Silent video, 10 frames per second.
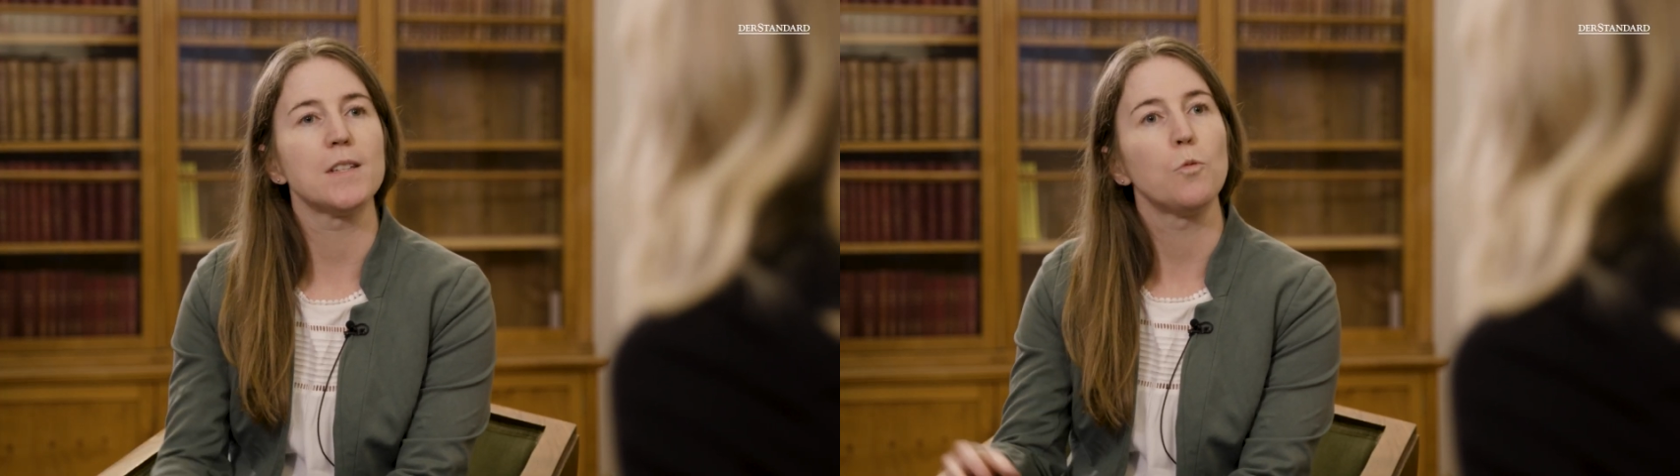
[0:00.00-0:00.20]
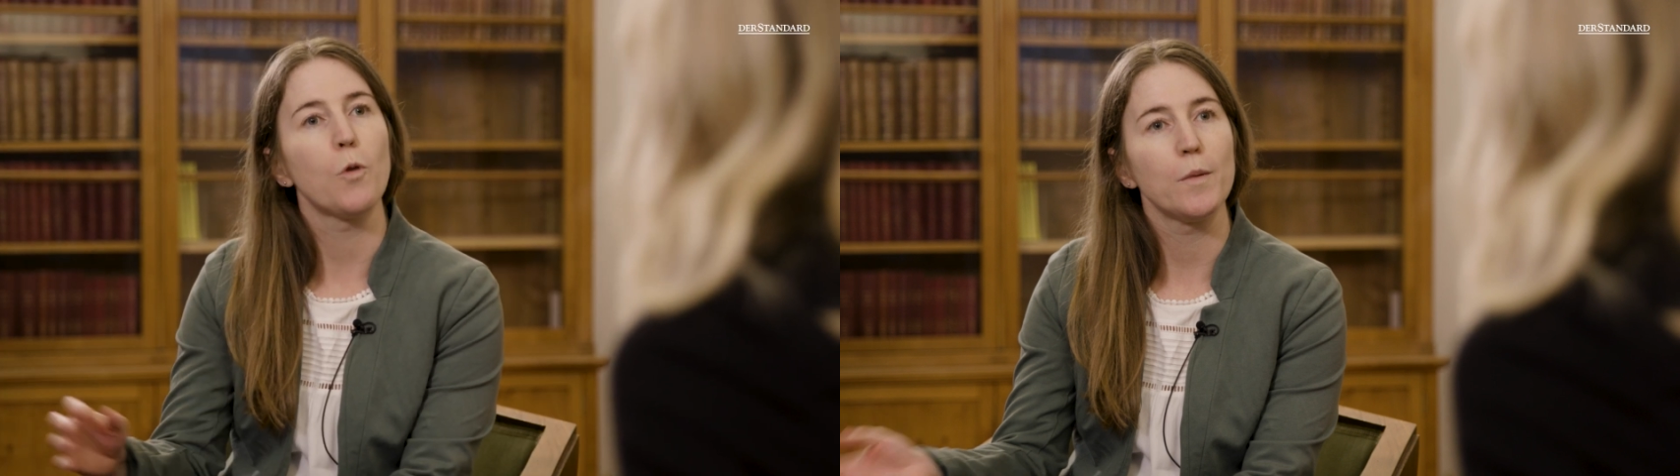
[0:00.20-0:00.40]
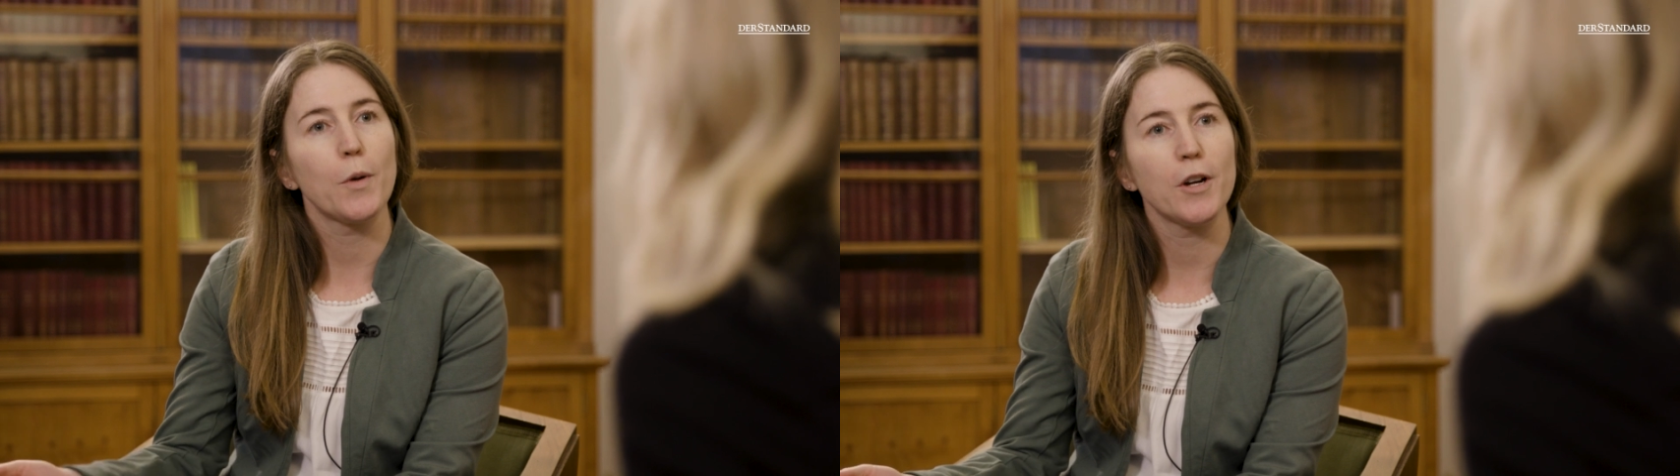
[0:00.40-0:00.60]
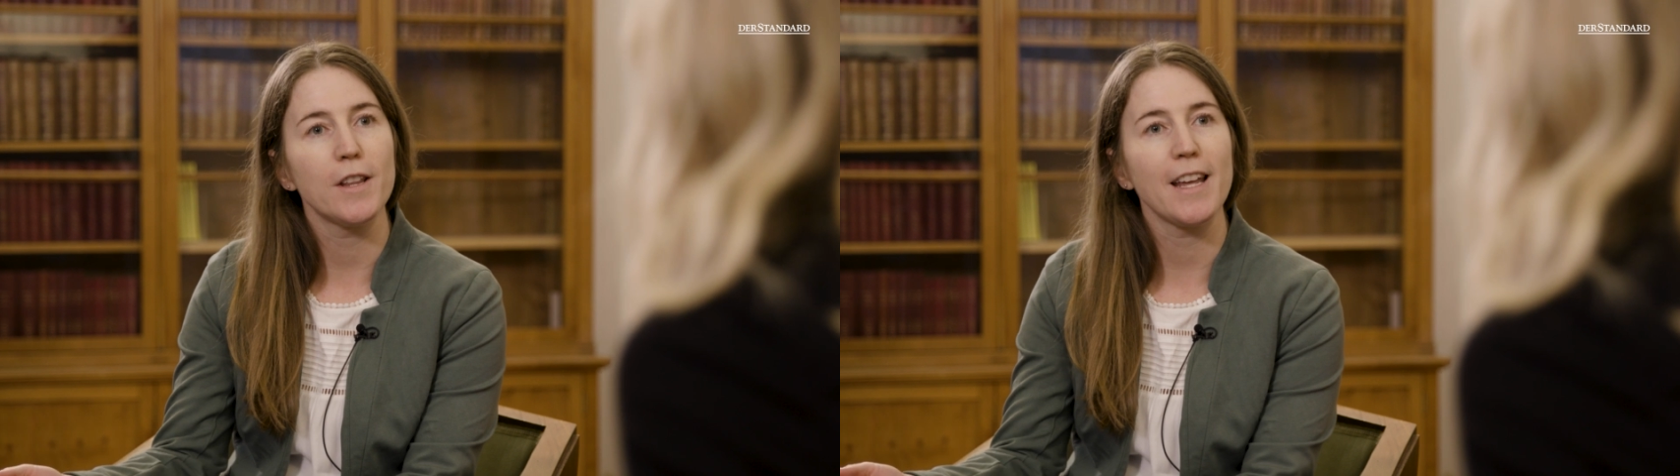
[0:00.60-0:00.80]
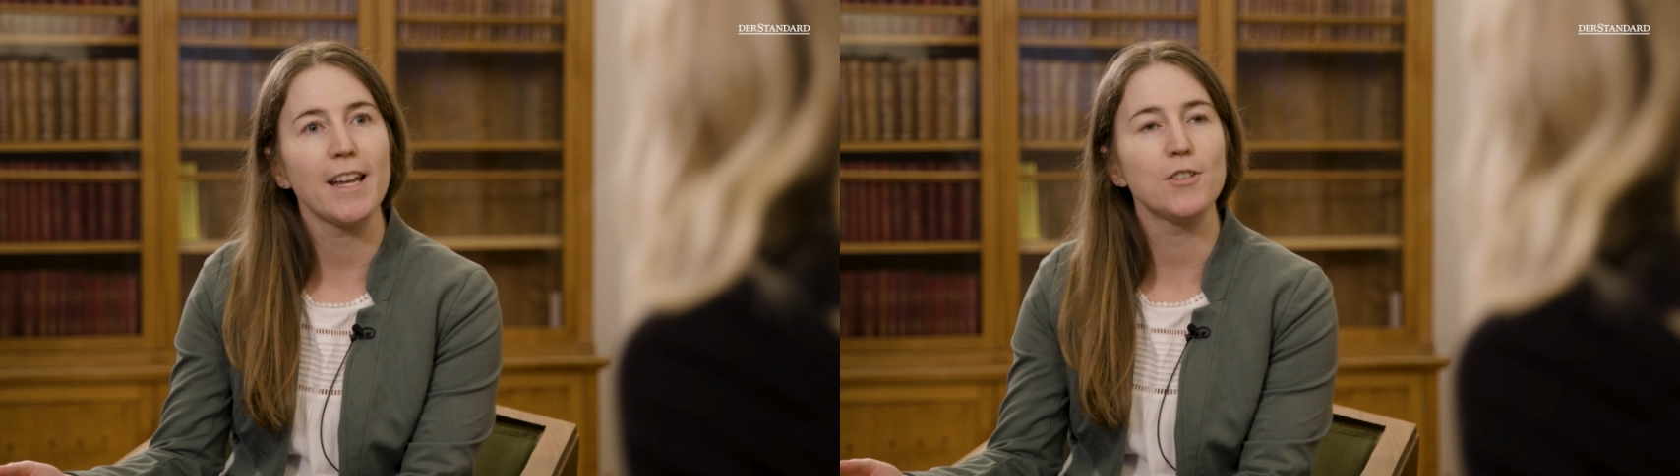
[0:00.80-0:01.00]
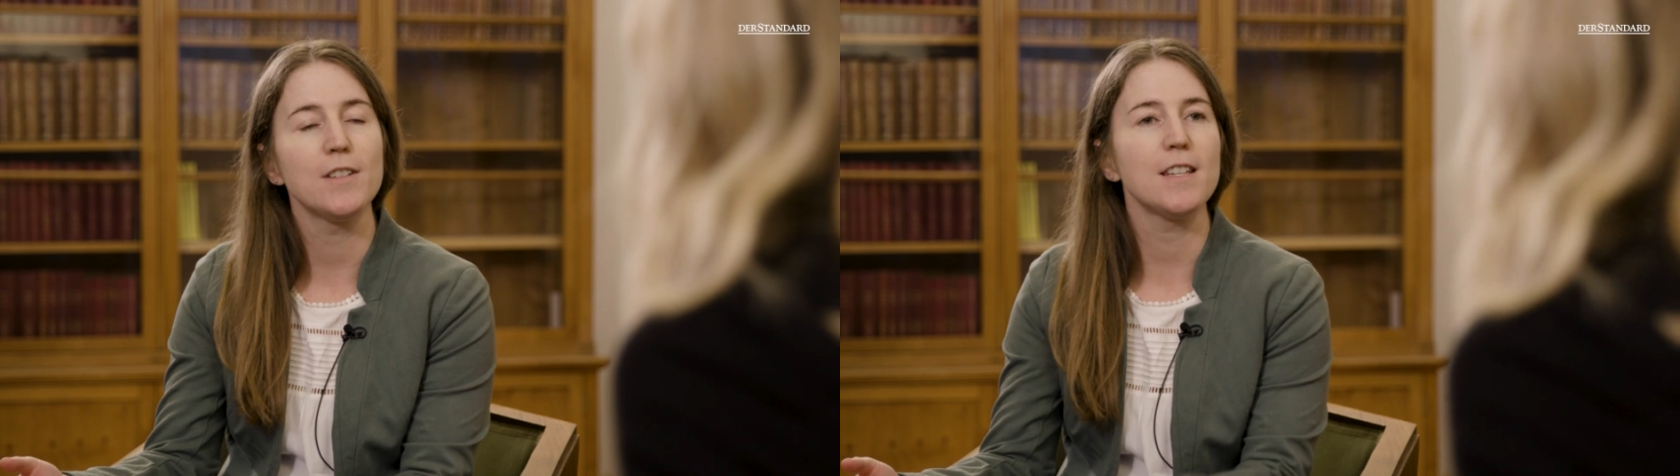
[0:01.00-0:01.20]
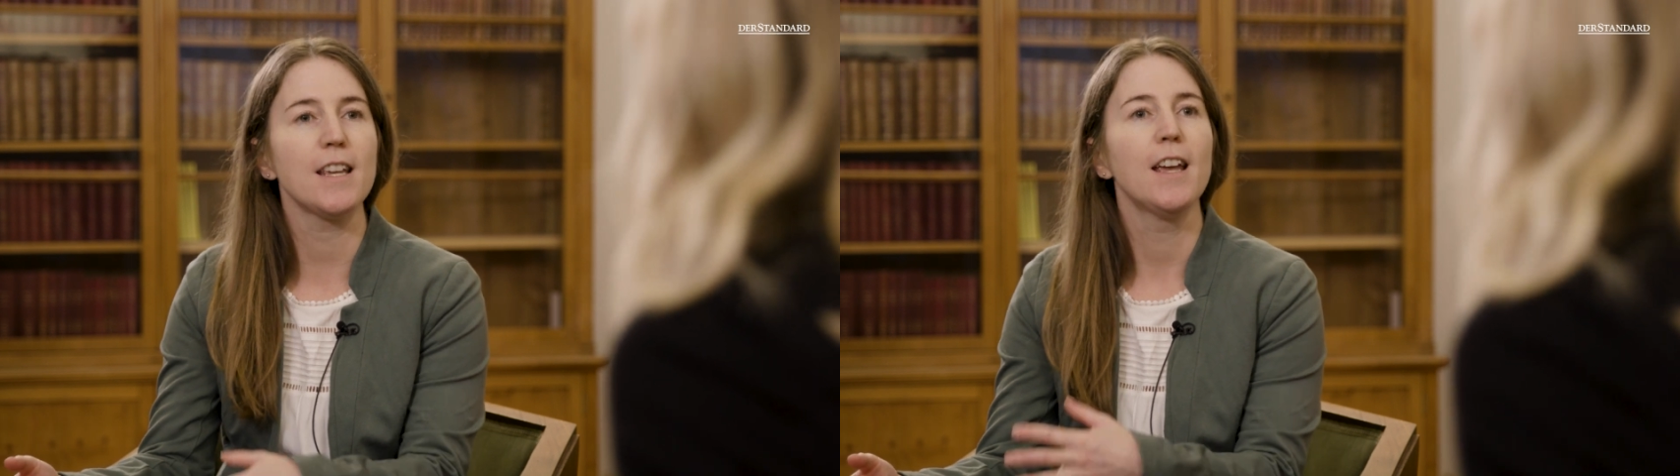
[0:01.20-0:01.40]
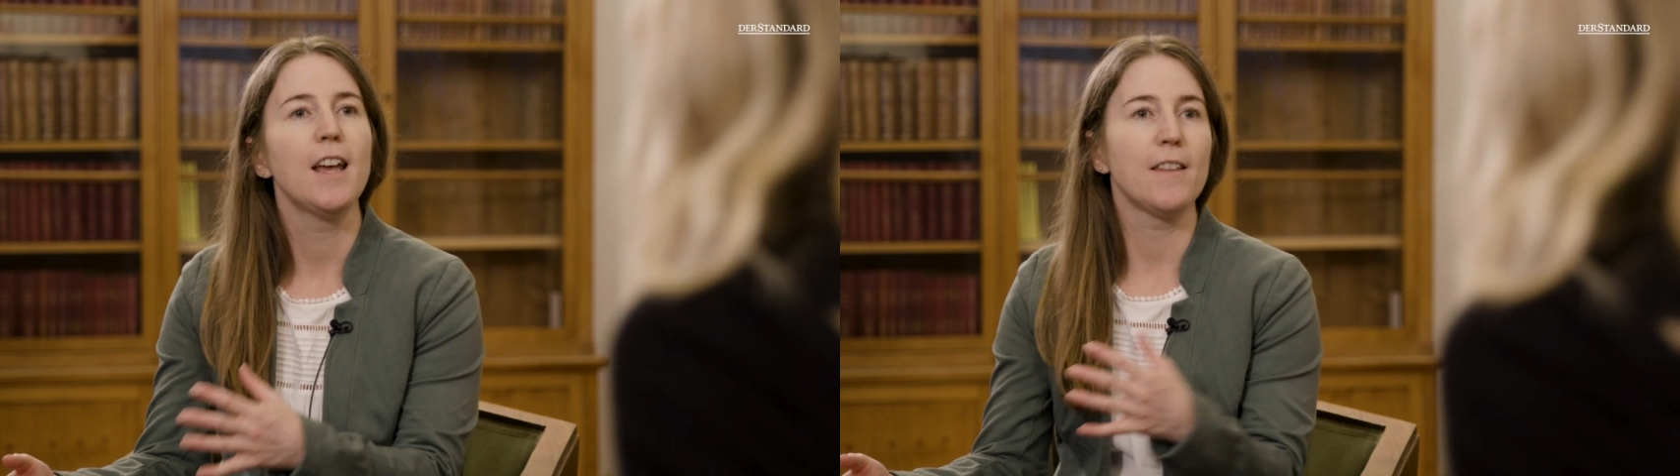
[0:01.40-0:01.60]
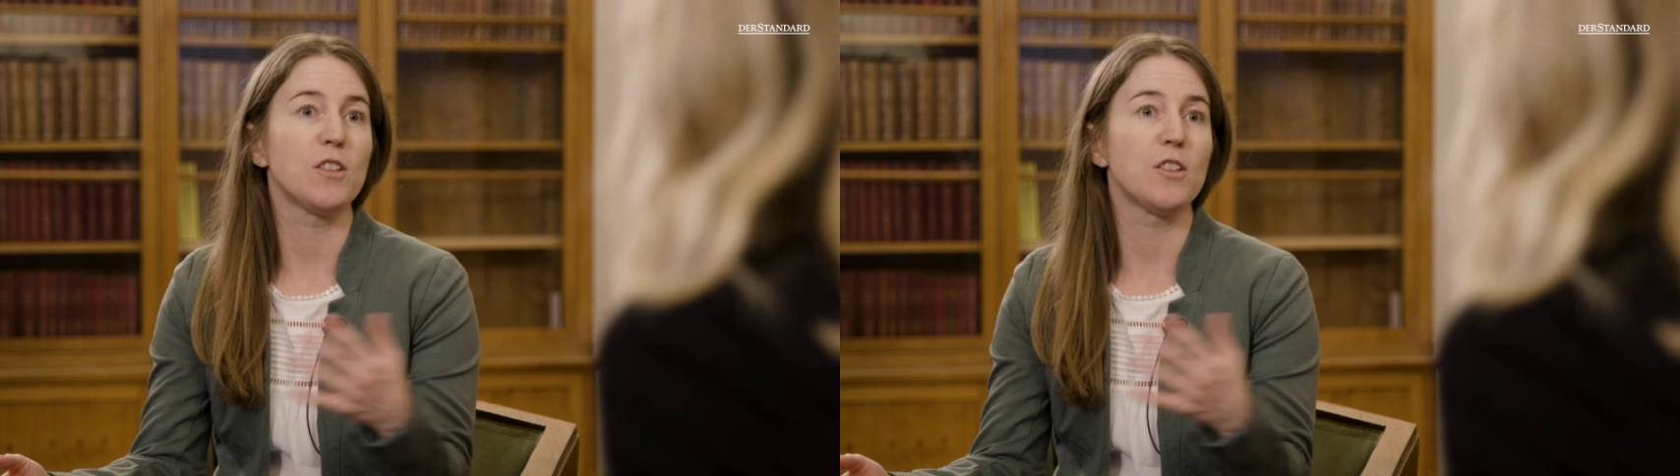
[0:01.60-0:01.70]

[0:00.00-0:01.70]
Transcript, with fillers: in one part of the agency